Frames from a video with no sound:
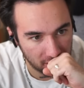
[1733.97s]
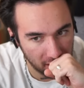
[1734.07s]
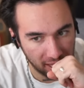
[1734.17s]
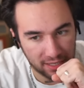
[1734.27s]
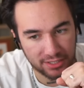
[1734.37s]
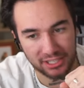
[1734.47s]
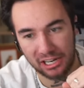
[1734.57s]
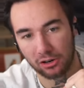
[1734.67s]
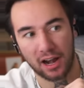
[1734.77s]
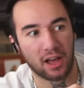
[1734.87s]
A, C,
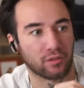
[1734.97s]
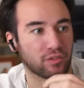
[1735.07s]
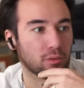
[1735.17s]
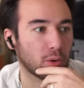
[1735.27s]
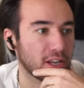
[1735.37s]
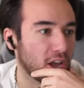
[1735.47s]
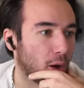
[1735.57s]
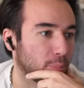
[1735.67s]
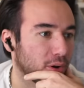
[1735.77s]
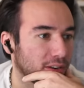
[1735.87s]
or F? What are y'all
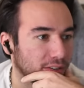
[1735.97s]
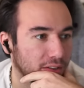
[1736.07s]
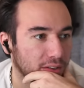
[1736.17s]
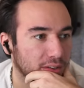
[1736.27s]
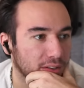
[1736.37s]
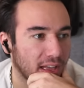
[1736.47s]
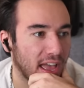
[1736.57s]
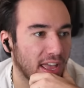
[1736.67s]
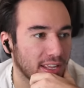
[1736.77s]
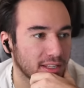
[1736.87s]
putting?
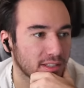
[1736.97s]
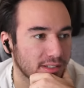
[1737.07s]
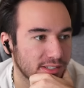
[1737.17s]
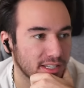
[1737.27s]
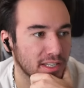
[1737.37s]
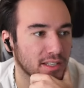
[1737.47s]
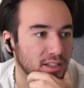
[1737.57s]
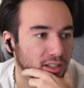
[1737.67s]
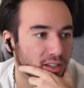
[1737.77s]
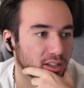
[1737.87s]
A, C.
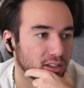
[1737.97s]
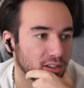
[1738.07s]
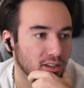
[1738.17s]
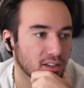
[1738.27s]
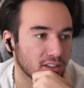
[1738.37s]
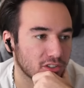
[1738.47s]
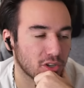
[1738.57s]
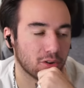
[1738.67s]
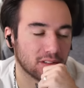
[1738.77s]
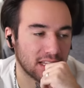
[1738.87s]

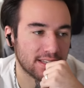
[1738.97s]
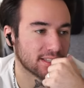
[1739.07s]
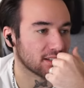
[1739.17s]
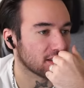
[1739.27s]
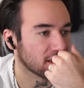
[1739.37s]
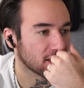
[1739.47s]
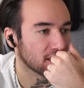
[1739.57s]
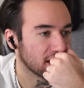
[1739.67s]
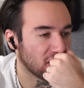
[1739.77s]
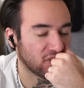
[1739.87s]
Dude, listen.
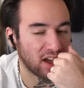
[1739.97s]
If